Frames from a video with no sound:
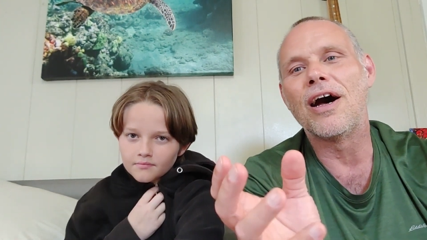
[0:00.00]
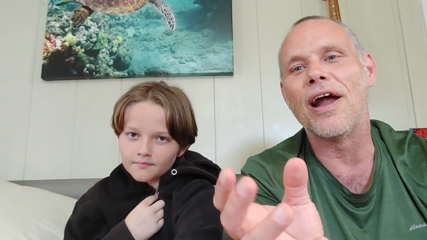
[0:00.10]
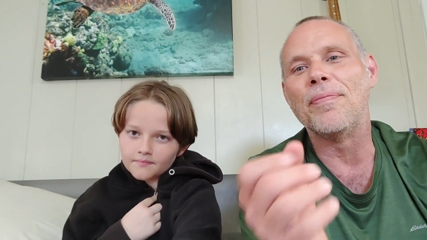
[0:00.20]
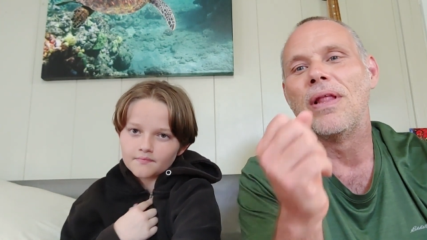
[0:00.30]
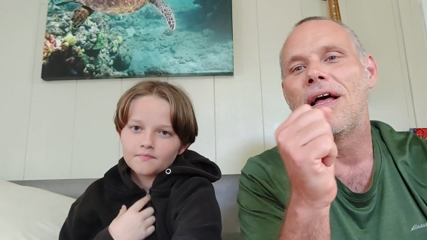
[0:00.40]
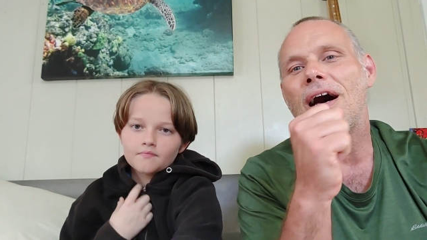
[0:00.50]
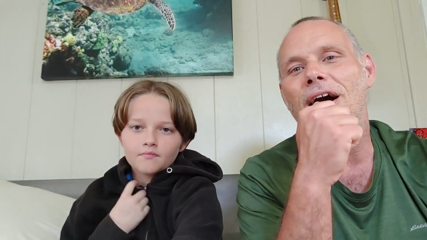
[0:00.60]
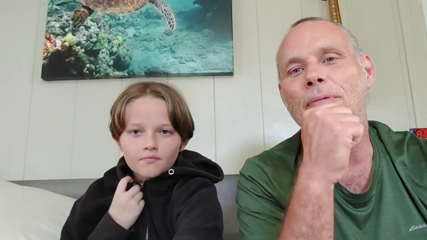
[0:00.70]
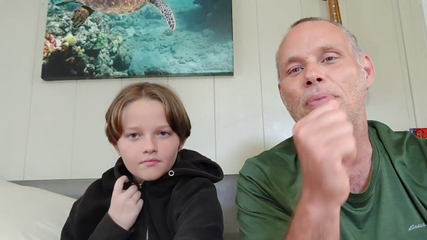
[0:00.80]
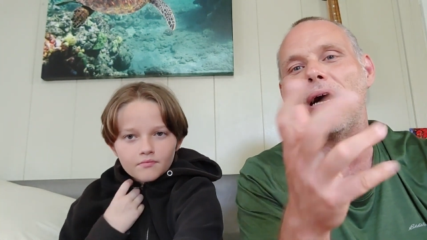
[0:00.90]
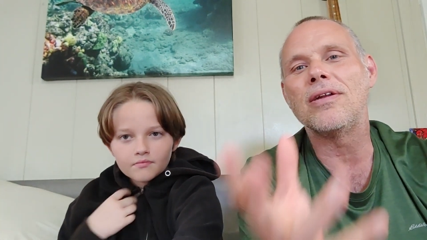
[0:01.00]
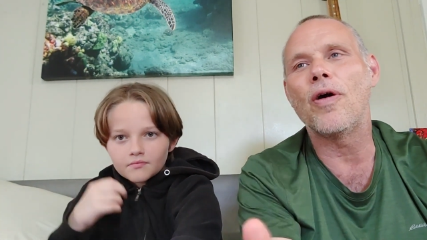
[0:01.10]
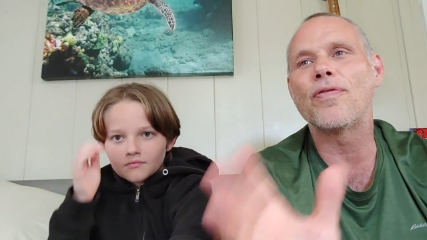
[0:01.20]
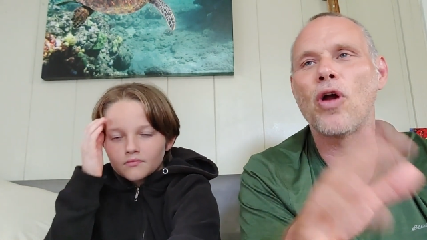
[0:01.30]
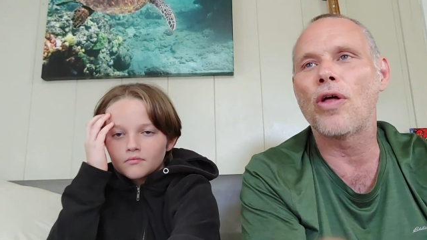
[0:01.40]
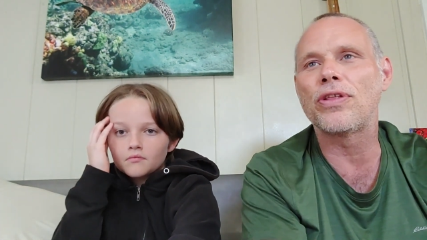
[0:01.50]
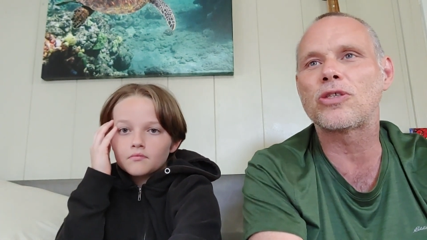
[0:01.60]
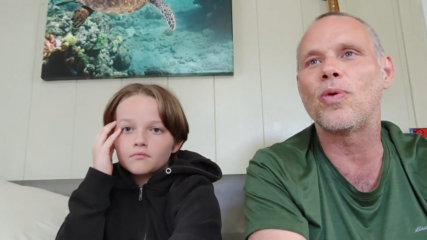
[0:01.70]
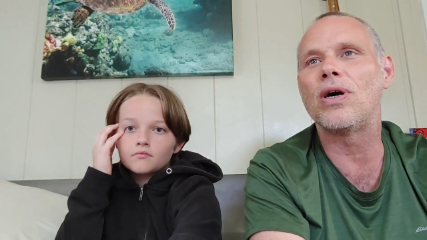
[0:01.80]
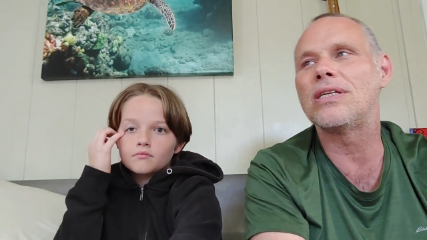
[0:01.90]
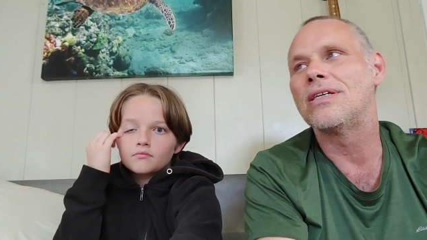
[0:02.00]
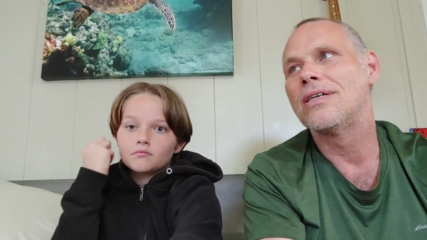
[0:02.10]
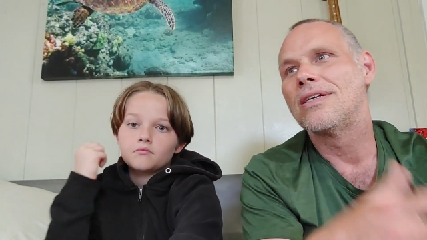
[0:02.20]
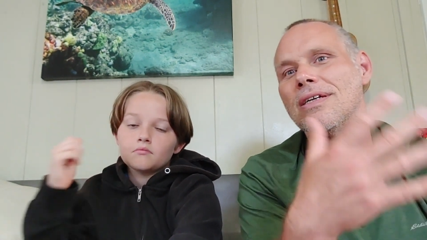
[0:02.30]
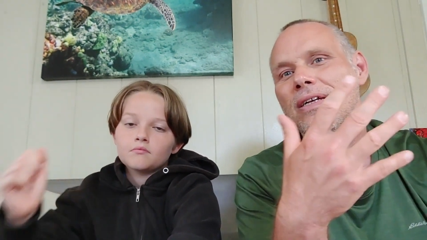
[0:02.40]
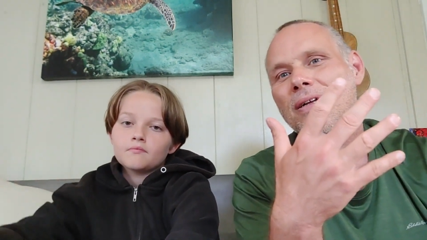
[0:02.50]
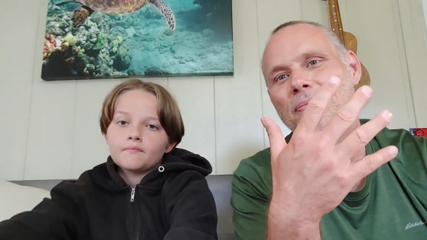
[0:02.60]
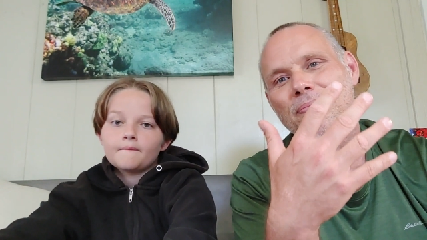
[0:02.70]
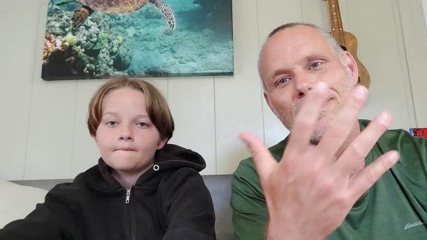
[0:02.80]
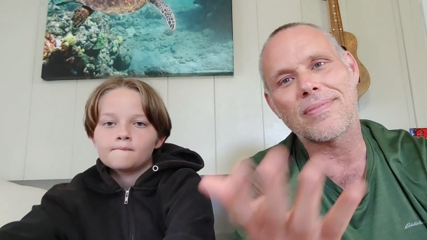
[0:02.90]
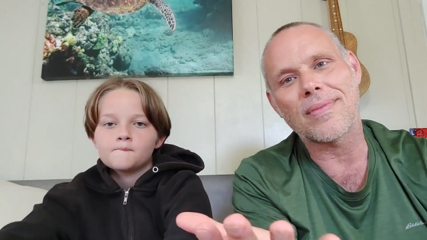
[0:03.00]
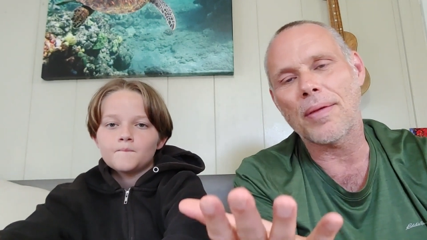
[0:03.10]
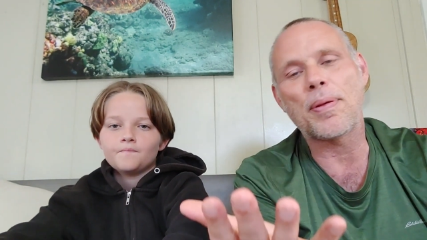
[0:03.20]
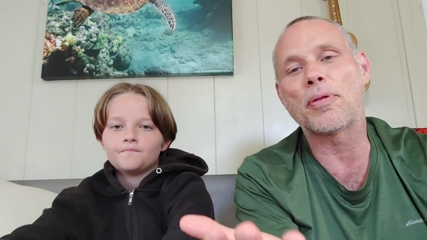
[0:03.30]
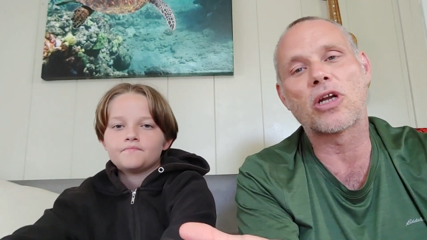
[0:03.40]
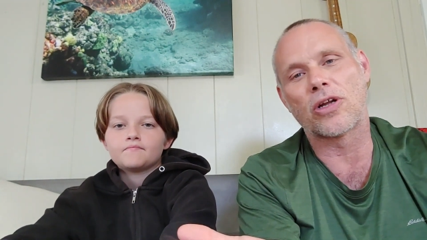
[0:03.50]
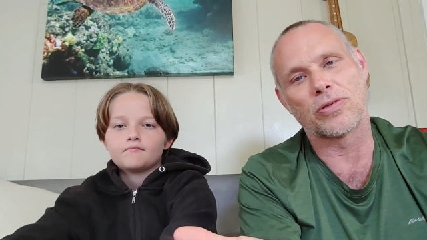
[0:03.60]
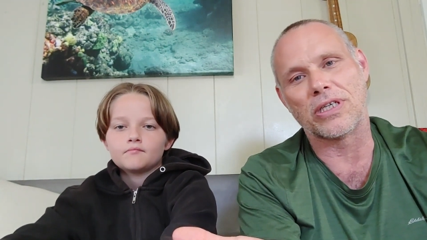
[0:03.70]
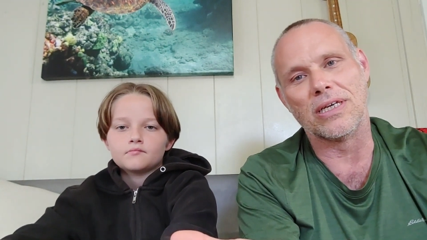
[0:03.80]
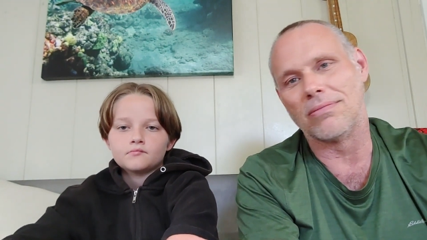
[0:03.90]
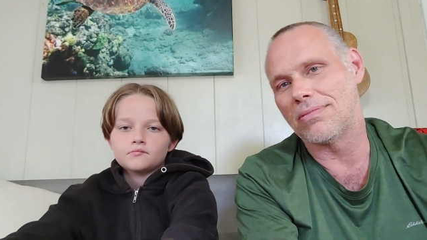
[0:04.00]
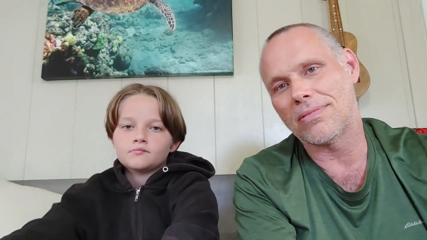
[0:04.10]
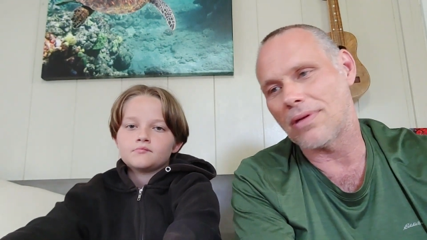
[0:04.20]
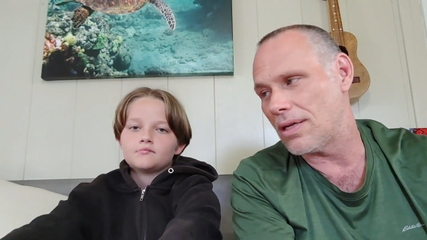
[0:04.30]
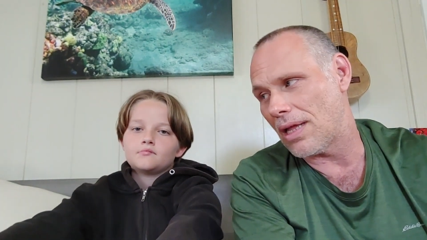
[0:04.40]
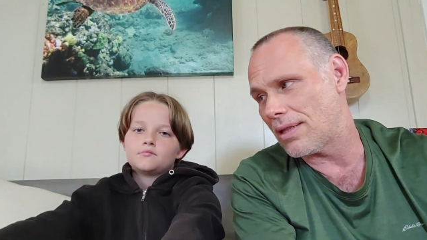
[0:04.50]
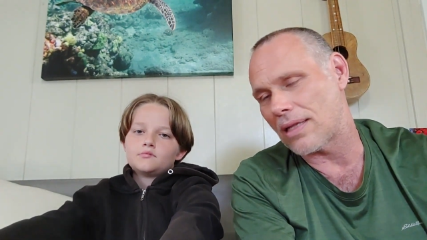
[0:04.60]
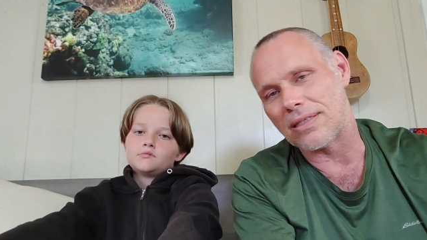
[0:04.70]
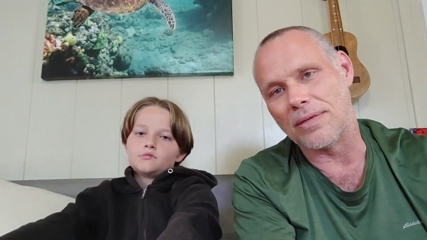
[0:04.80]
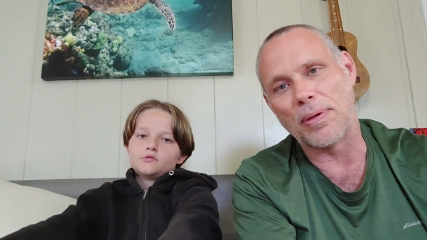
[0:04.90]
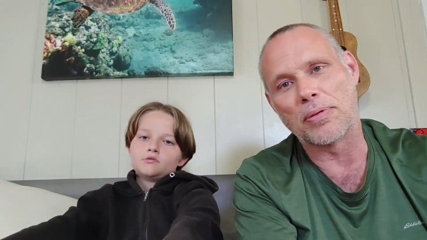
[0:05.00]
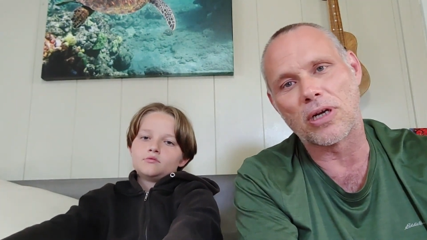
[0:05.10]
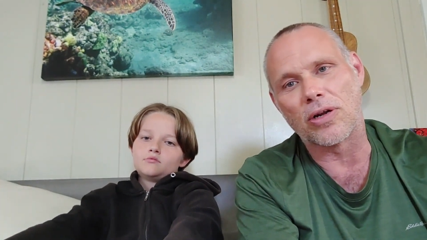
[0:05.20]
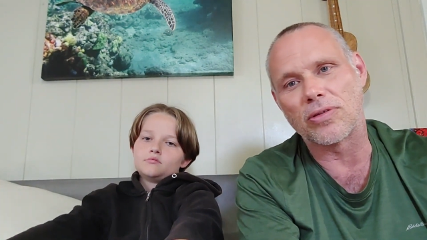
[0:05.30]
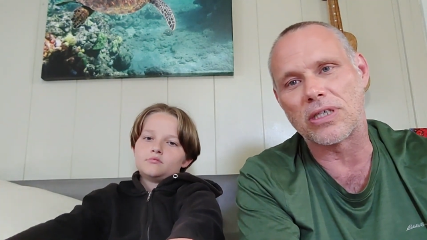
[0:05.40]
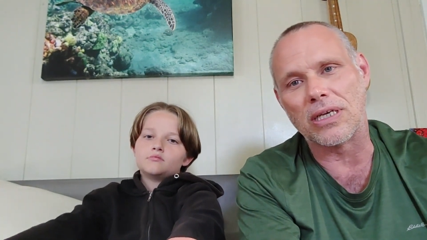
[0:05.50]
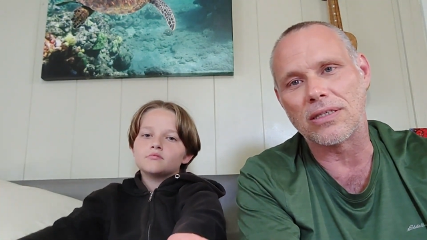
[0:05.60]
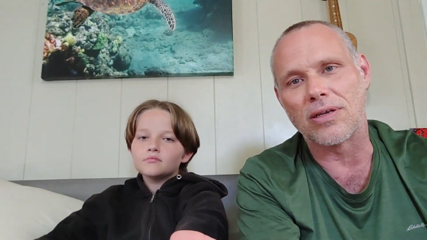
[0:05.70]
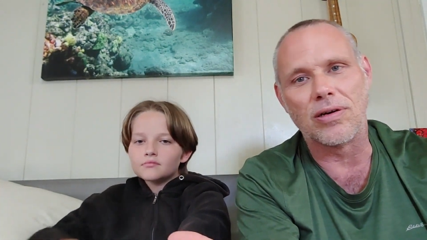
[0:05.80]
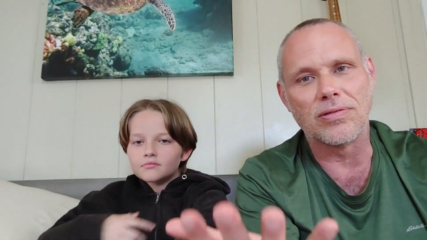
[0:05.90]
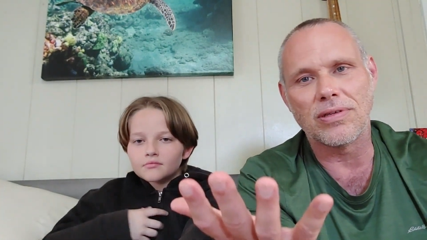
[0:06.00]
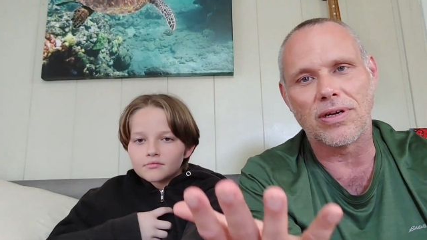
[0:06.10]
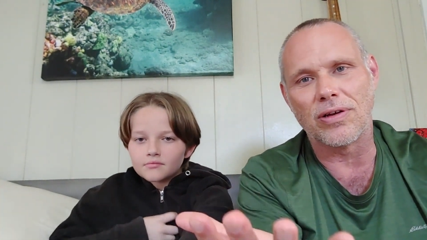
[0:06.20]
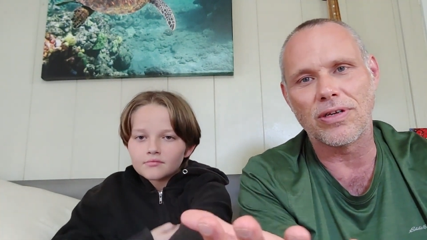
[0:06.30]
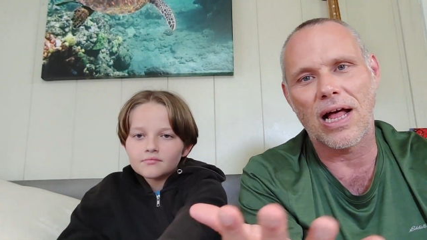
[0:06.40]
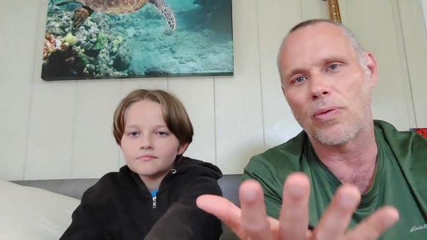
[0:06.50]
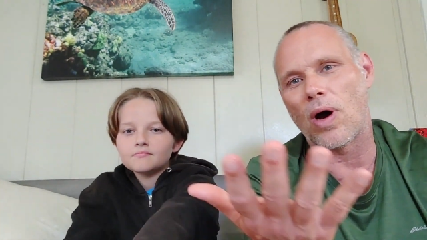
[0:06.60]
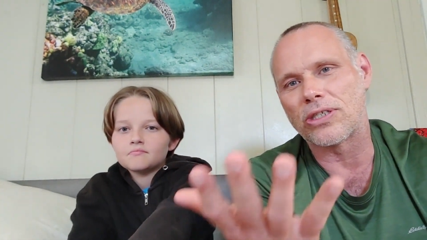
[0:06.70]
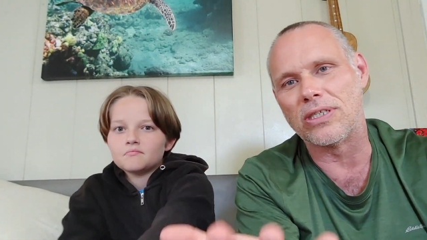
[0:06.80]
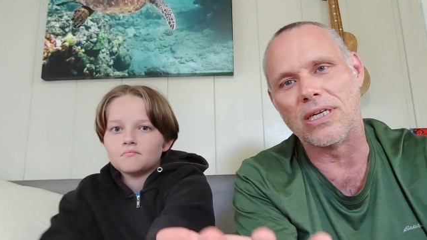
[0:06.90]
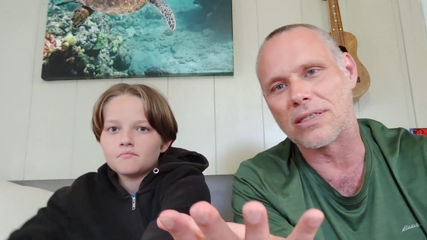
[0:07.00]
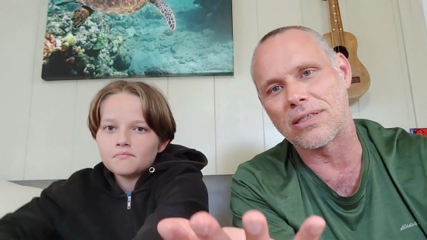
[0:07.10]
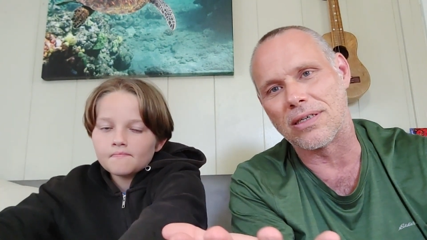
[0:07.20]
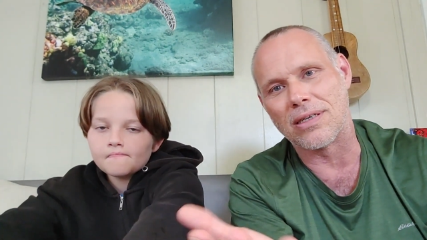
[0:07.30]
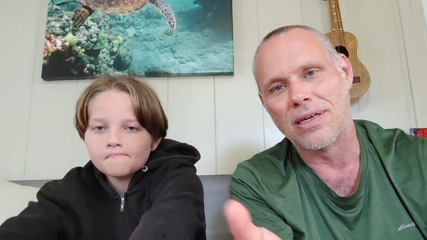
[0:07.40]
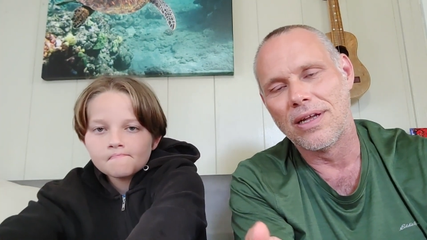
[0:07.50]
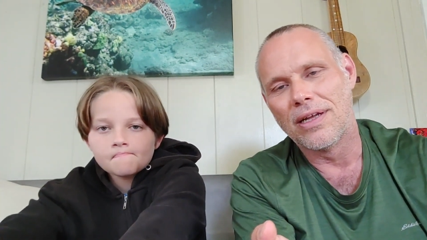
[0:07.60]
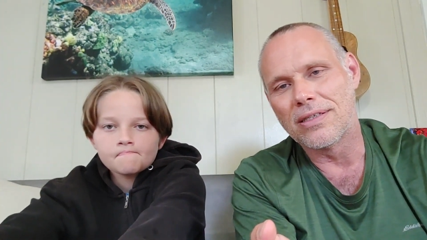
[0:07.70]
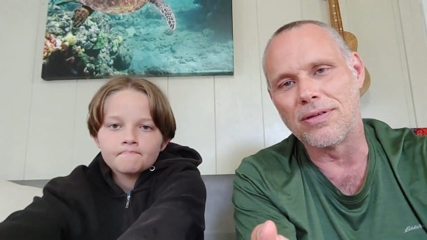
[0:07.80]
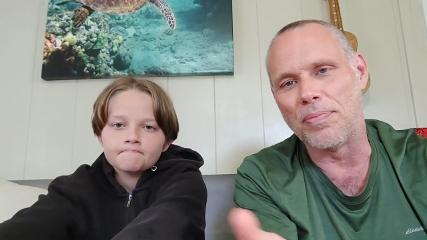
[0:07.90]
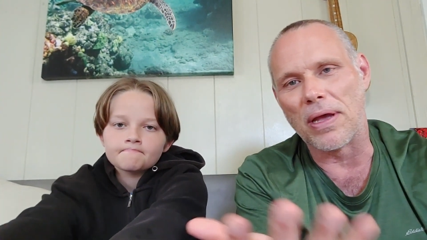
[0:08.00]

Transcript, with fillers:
Speaker 1: All right. Um, but overall, this one, people are going to go see it uh, that's it. People are going to go see it. So, you know, you're not watching this to, to